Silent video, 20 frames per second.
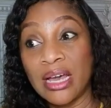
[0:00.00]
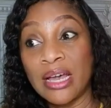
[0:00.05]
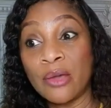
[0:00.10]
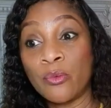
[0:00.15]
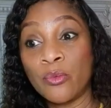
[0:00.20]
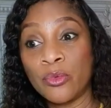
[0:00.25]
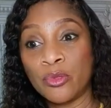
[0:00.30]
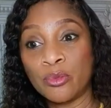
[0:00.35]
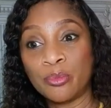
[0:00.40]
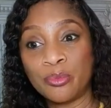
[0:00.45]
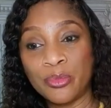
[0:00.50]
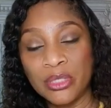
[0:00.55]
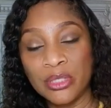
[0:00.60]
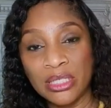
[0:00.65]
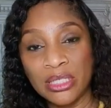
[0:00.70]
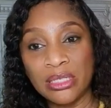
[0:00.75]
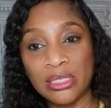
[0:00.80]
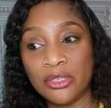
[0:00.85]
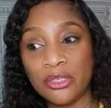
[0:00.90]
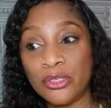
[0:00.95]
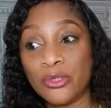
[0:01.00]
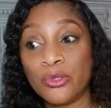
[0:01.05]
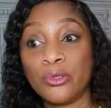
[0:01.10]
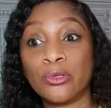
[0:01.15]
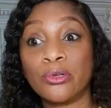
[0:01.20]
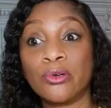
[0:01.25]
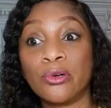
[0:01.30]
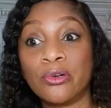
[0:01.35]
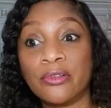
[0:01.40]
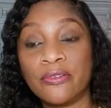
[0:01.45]
I will be
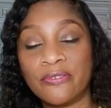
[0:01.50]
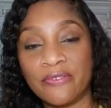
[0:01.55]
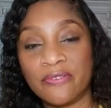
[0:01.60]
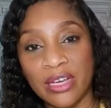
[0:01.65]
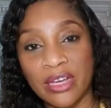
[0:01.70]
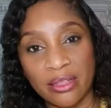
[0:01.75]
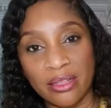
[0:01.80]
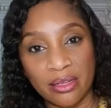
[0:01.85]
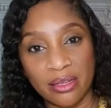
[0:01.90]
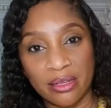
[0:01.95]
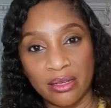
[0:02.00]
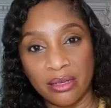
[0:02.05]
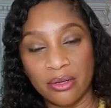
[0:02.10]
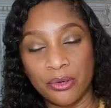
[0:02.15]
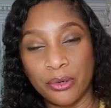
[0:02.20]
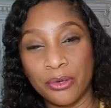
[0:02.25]
your godfather